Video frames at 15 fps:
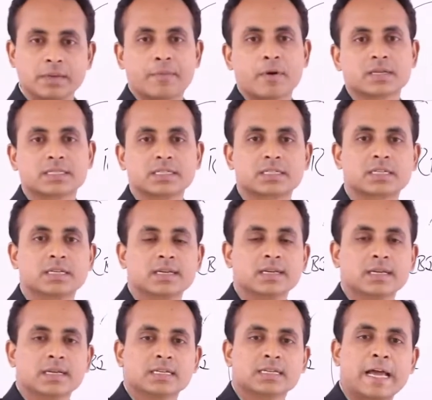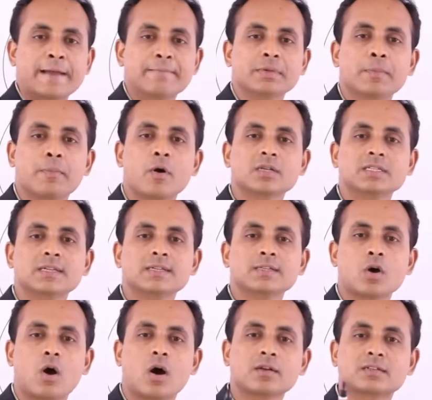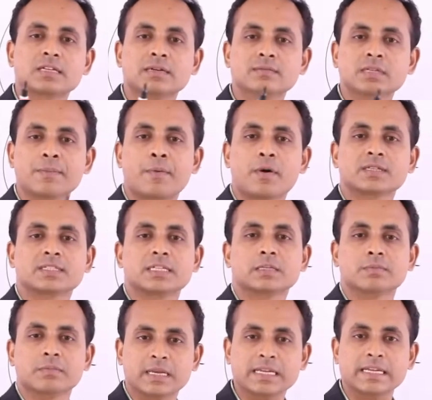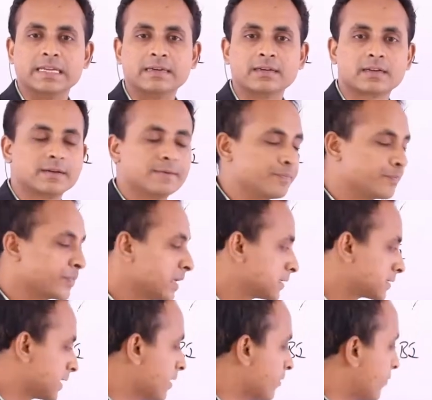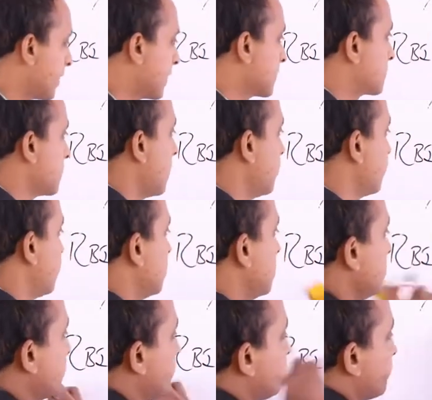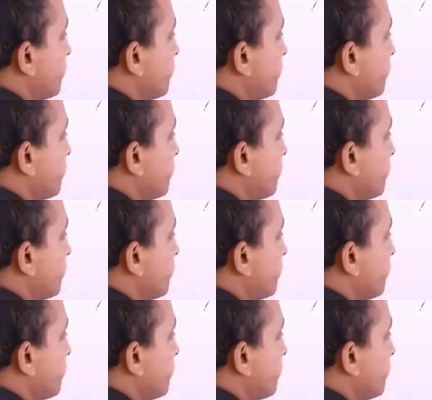deposit. Time deposit or term deposit meaning, say for example